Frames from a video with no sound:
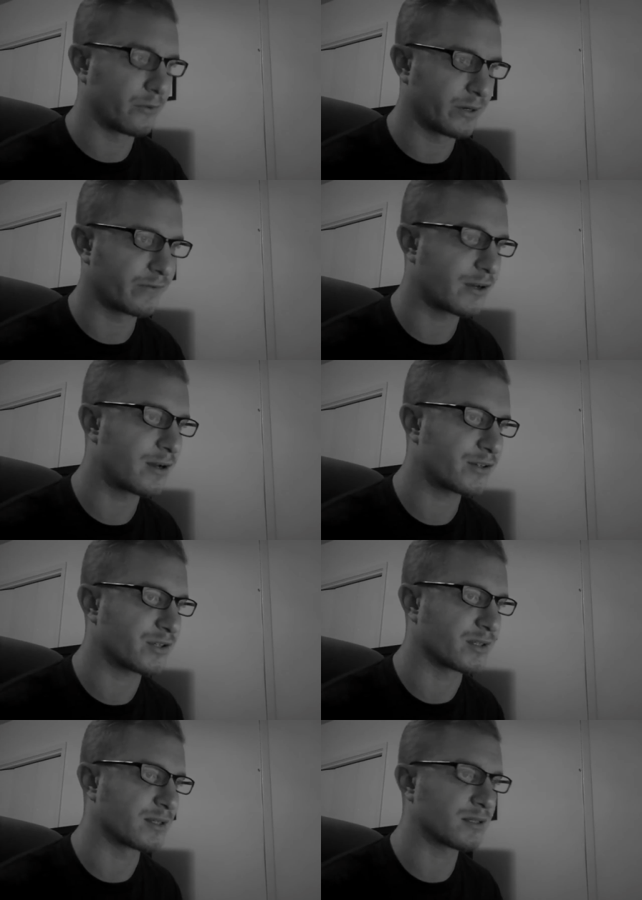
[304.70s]
theory of
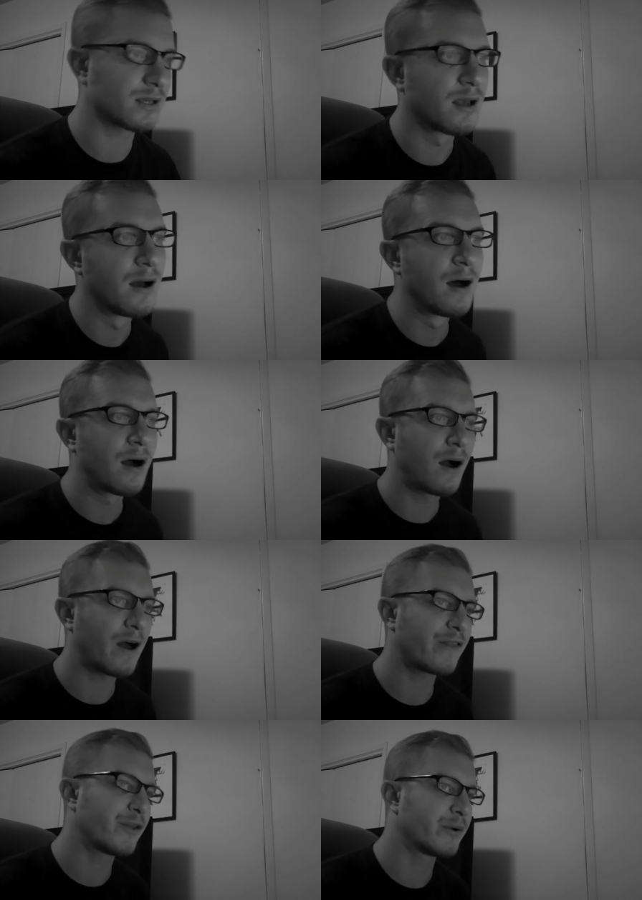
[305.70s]
consciousness.
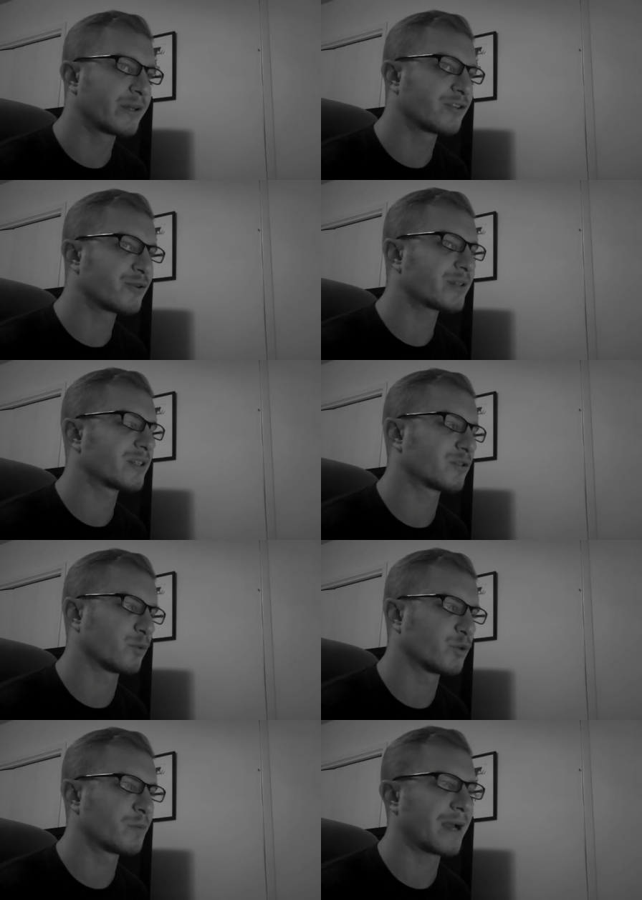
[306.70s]
Hot theory can trace
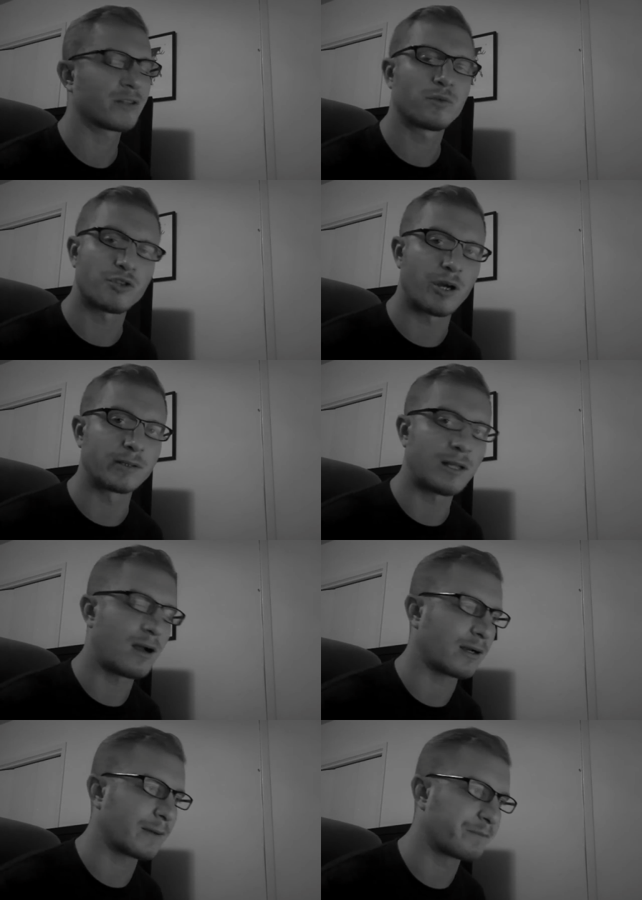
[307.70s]
its roots back to John
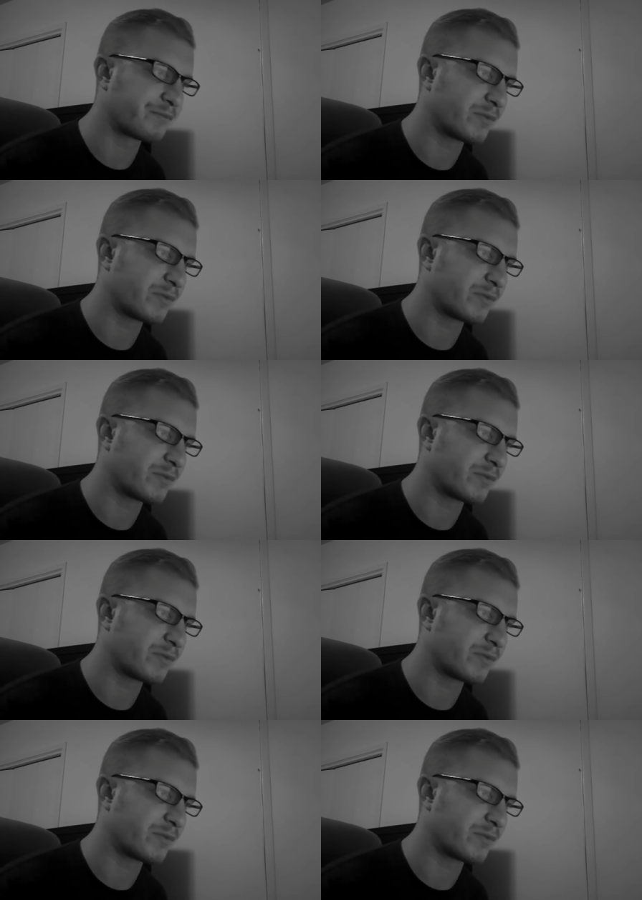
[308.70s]
Locke,